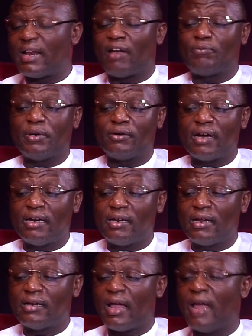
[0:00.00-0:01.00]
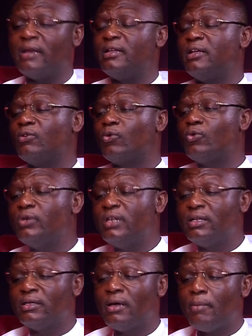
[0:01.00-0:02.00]
that have been rendered, and
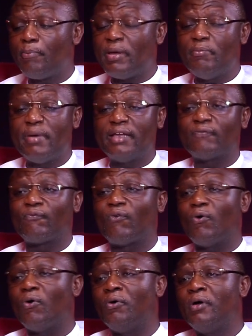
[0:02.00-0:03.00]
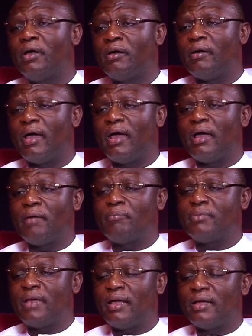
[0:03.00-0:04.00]
including payment for
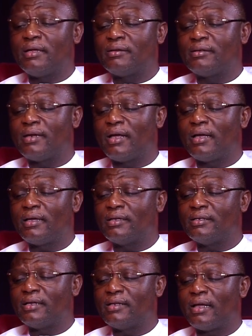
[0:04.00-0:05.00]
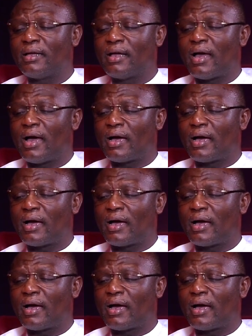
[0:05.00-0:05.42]
the